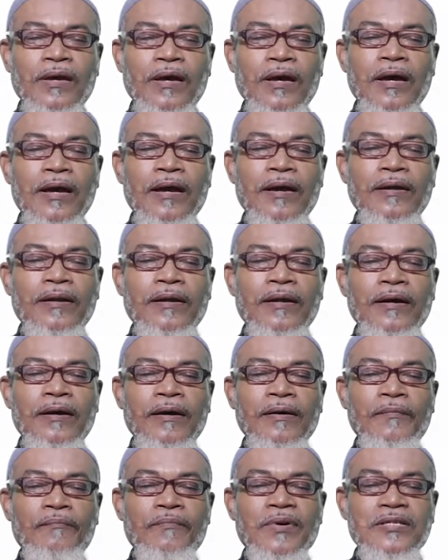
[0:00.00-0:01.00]
and
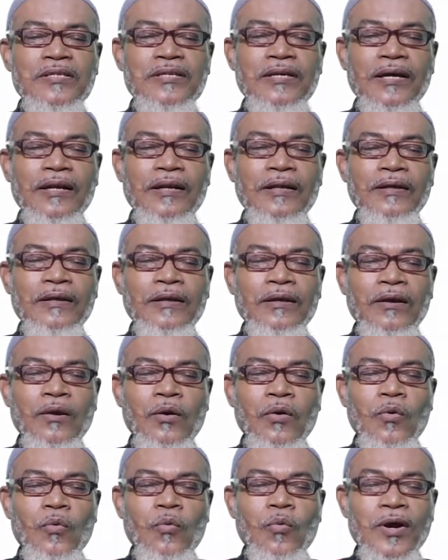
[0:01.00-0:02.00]
basically
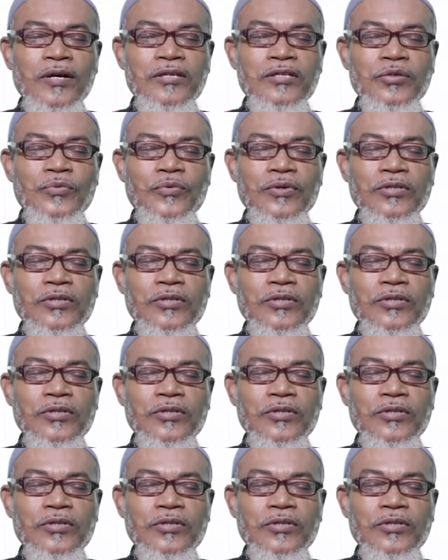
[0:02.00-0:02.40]
what